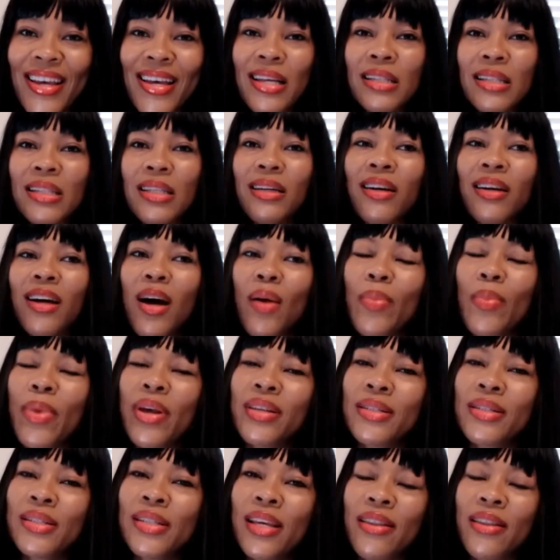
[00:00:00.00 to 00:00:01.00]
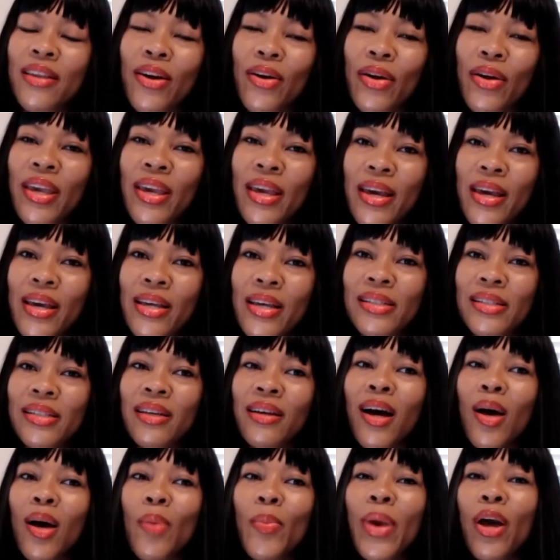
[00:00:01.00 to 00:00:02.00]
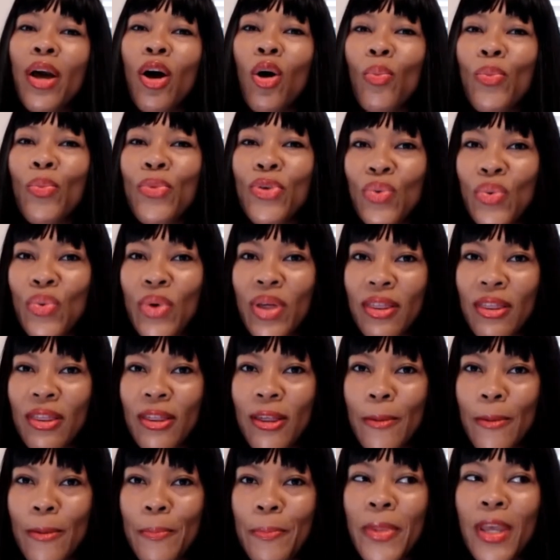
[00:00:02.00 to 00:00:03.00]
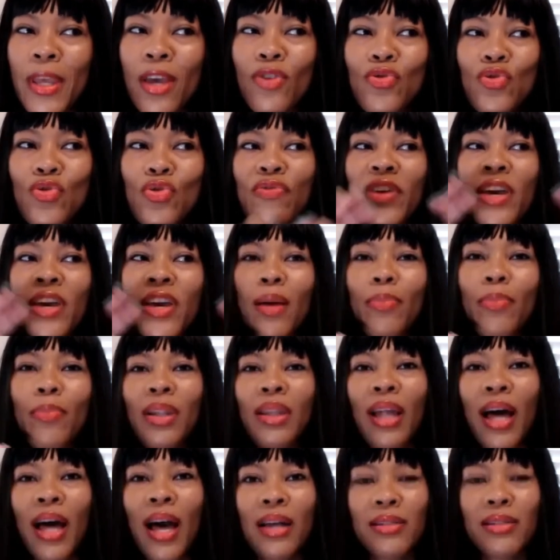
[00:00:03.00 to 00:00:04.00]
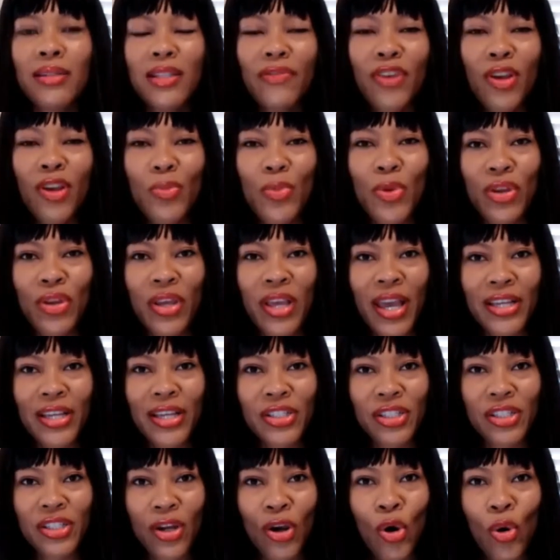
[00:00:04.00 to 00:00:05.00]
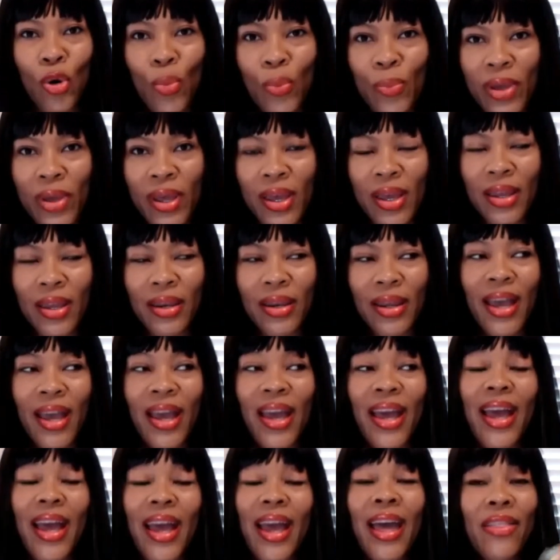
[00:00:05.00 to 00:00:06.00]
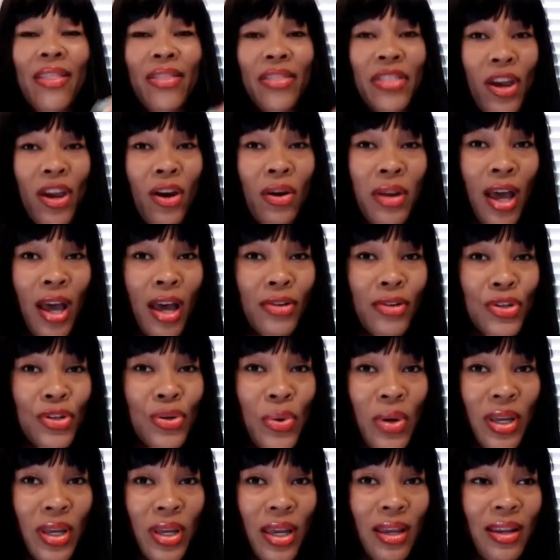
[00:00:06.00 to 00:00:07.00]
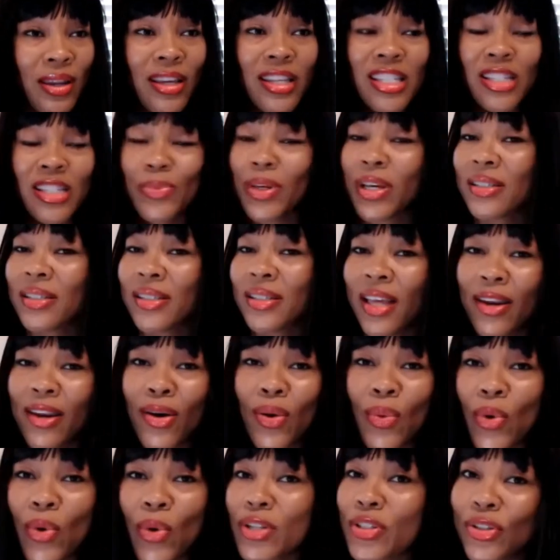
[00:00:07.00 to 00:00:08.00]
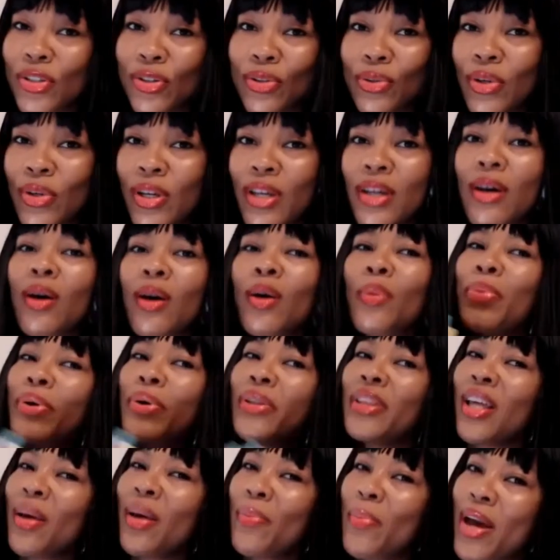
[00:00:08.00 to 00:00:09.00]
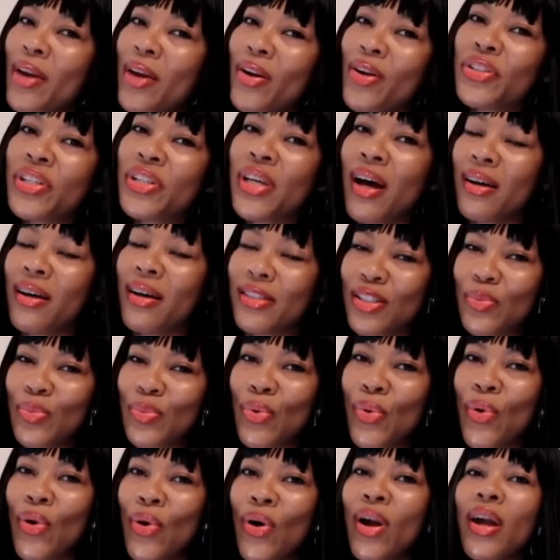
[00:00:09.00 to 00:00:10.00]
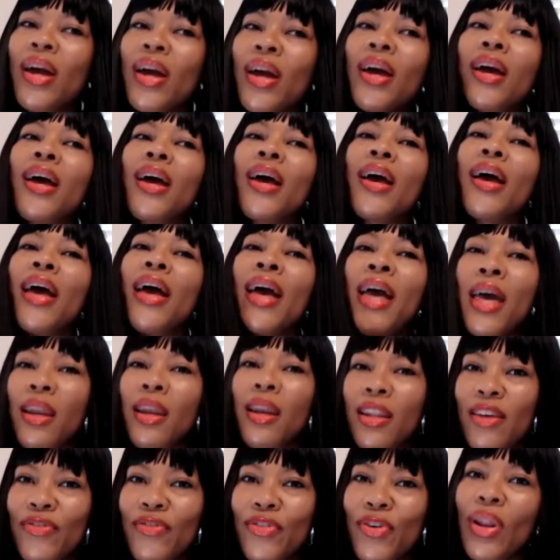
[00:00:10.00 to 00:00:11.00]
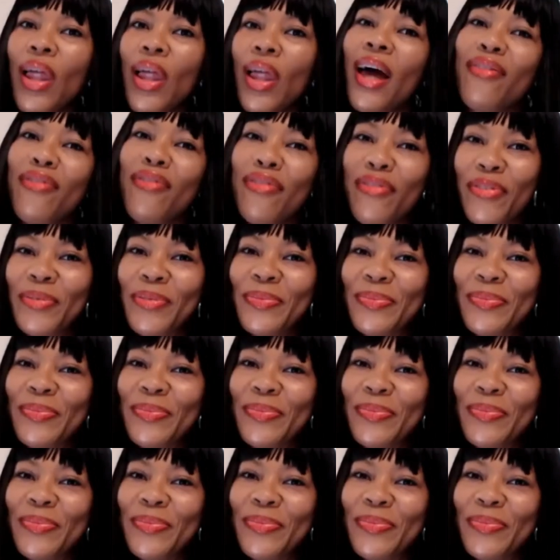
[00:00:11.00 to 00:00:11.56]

to come see their kids, to come help you with them. You've kept the lines of communication open and they're not doing it, it's because they don't want to. Put that man on child support and live your life.